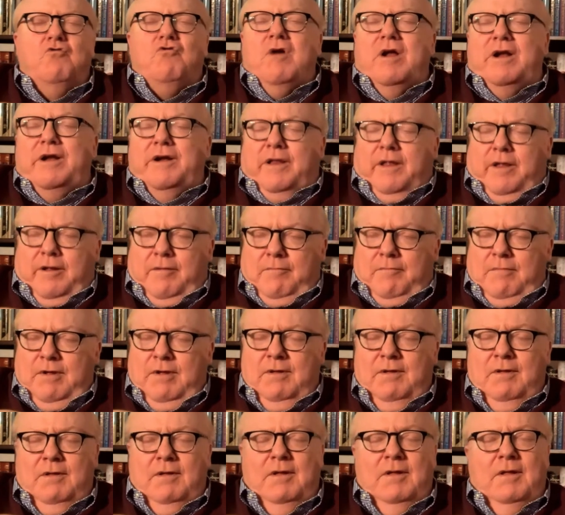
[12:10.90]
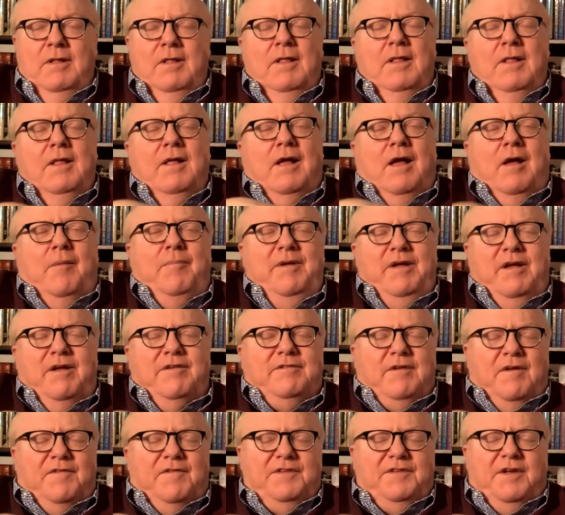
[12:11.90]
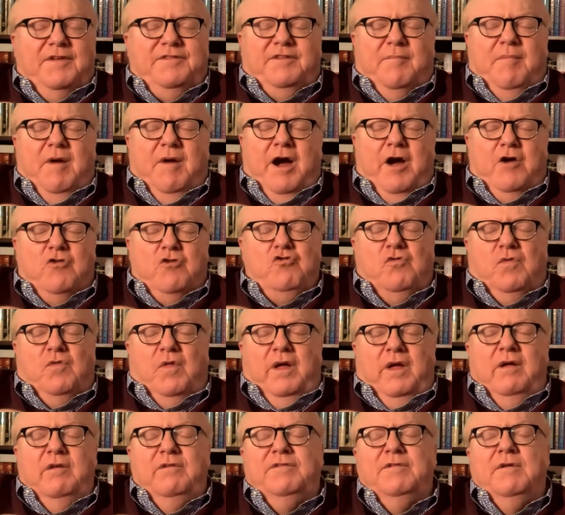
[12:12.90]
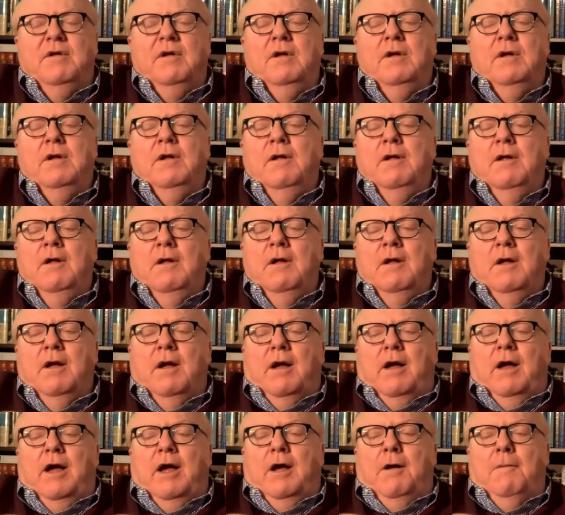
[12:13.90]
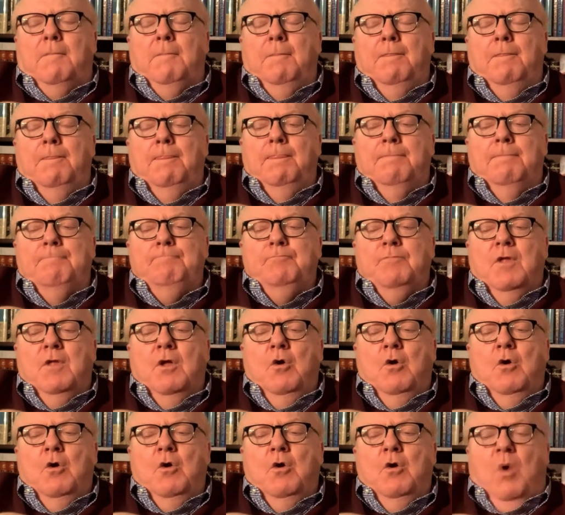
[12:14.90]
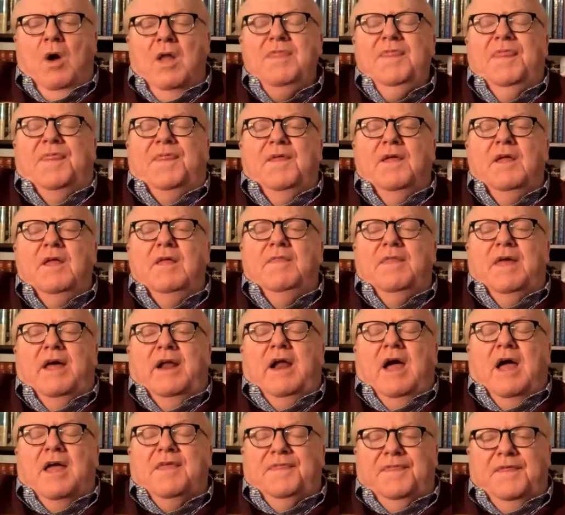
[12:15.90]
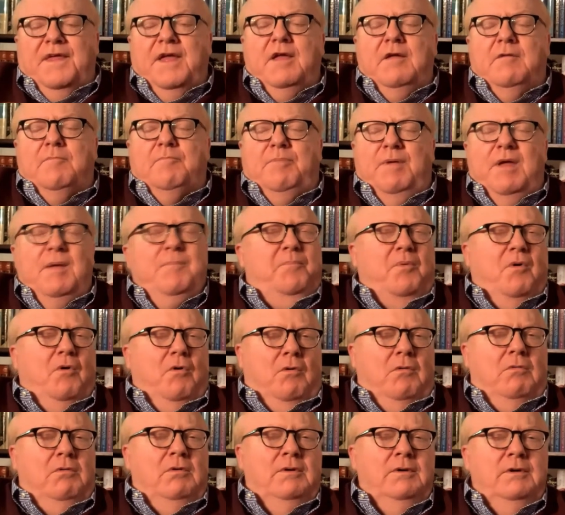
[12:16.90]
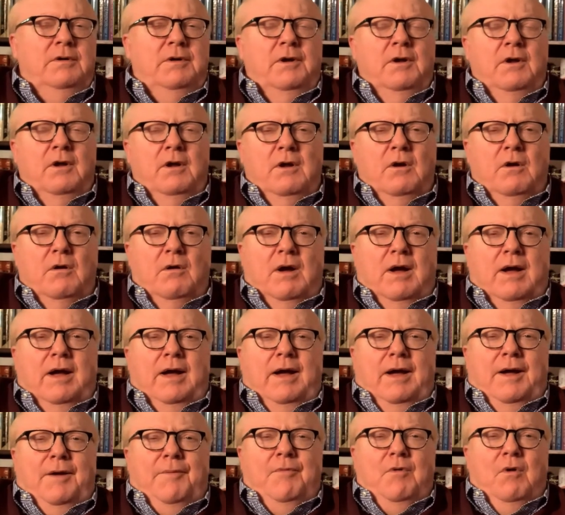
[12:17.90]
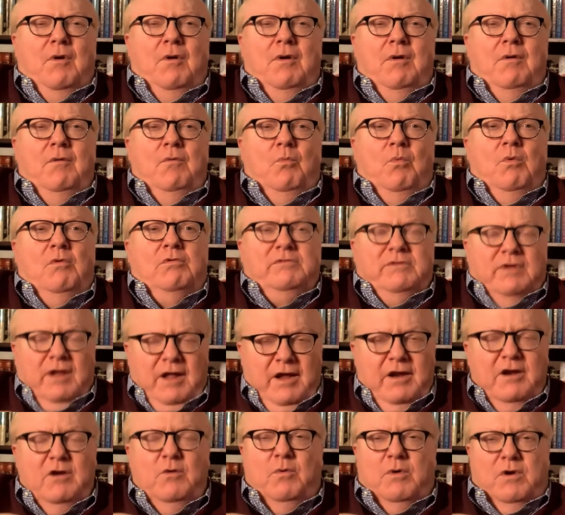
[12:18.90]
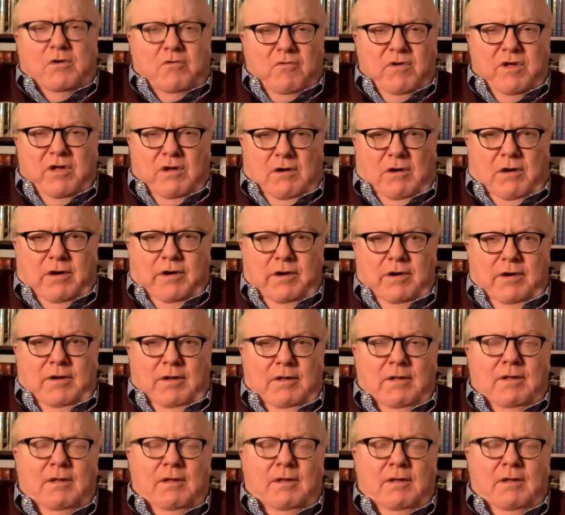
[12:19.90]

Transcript: credit him uh, because I've said some harsh things. Um, one thing that I think people uh, will tend to agree on,